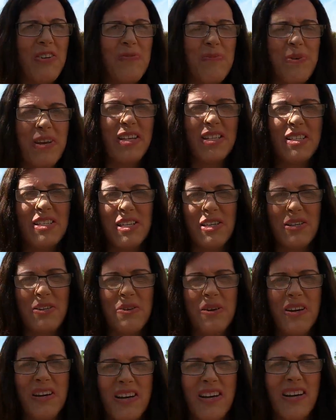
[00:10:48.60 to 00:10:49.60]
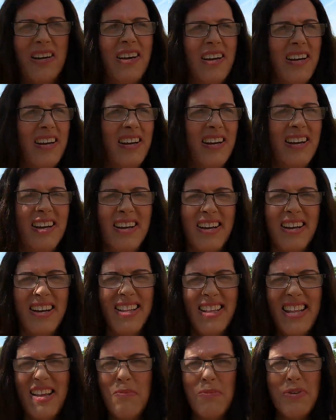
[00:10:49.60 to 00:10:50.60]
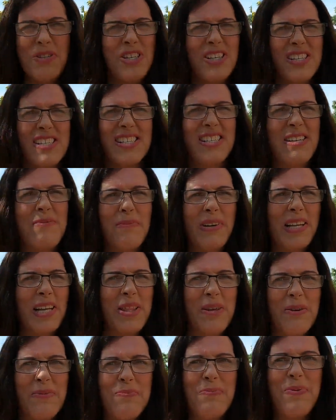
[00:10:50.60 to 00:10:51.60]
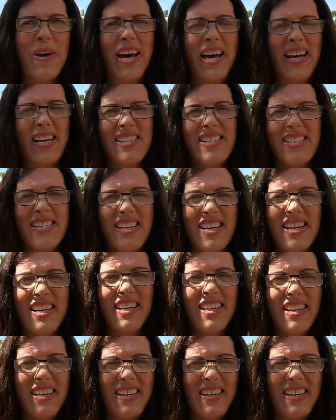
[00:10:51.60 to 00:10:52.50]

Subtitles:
I've been to, that was just simply the best.